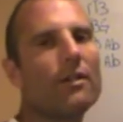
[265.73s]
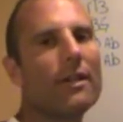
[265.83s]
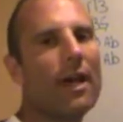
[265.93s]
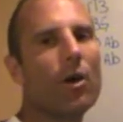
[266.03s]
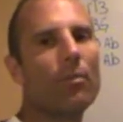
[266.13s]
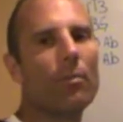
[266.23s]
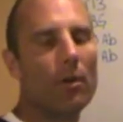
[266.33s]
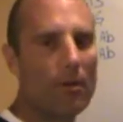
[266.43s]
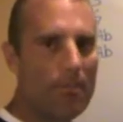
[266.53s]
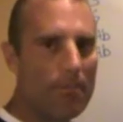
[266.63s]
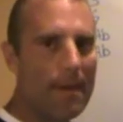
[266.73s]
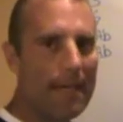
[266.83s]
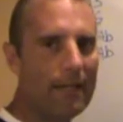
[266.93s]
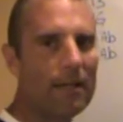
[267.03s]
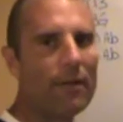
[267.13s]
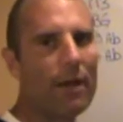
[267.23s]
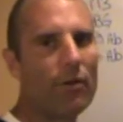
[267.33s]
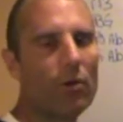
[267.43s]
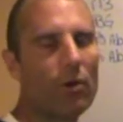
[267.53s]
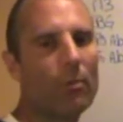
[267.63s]
to help make the
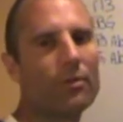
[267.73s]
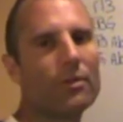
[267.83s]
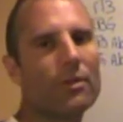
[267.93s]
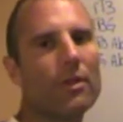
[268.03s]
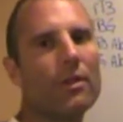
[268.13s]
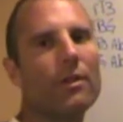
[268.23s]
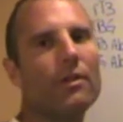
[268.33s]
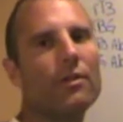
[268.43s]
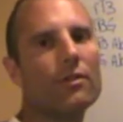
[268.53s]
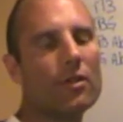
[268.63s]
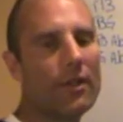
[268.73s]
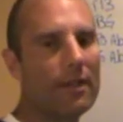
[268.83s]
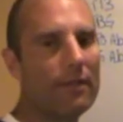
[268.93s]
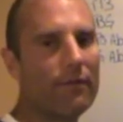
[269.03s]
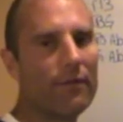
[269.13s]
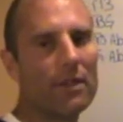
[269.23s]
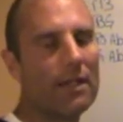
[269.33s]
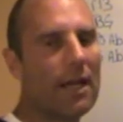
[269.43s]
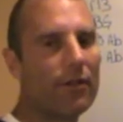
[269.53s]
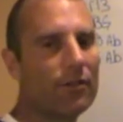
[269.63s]
thyroid hormones so that the
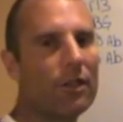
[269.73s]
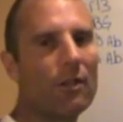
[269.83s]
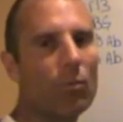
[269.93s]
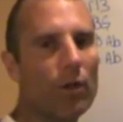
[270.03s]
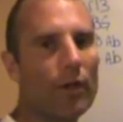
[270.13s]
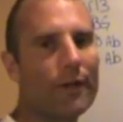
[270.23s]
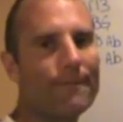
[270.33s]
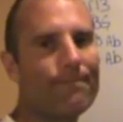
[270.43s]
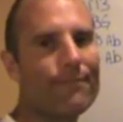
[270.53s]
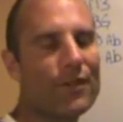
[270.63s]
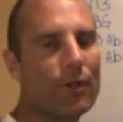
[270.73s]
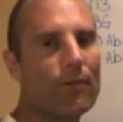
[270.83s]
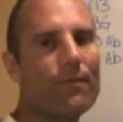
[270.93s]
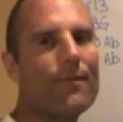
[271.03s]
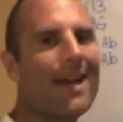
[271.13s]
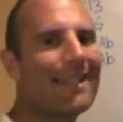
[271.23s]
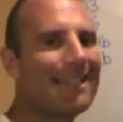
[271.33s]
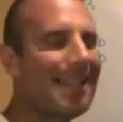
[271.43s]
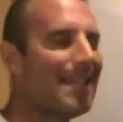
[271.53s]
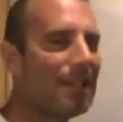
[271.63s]
physiology can work. So that's
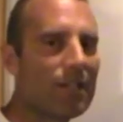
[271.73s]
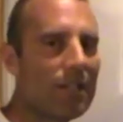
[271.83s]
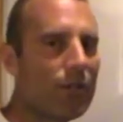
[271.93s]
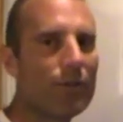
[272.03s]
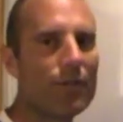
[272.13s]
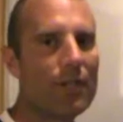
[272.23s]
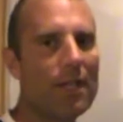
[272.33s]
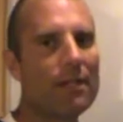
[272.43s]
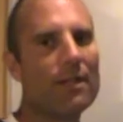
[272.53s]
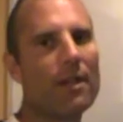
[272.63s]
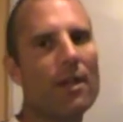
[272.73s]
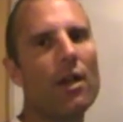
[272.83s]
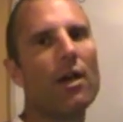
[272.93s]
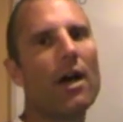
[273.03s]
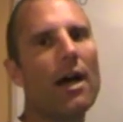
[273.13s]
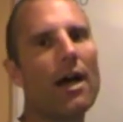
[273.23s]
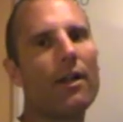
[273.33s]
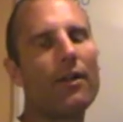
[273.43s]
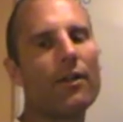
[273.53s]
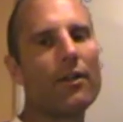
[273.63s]
this Thursday's
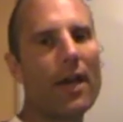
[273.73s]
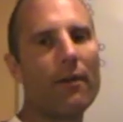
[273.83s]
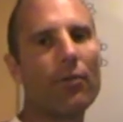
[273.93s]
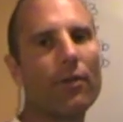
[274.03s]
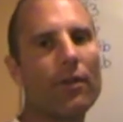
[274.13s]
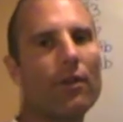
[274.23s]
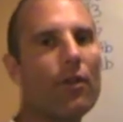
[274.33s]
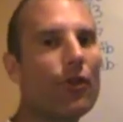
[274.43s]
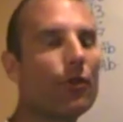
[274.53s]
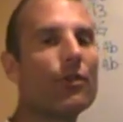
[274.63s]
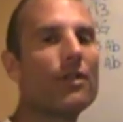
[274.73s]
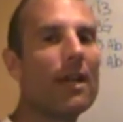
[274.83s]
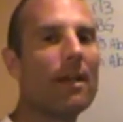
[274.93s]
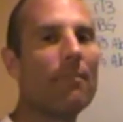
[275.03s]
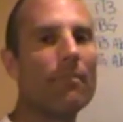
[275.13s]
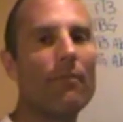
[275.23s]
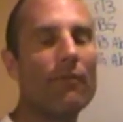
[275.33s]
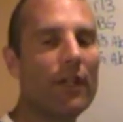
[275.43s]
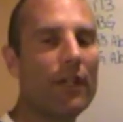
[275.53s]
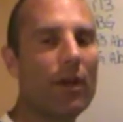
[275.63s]
Thyroid Thursday
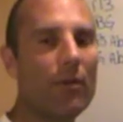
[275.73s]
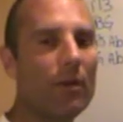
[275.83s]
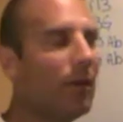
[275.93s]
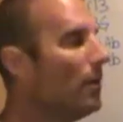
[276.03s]
video.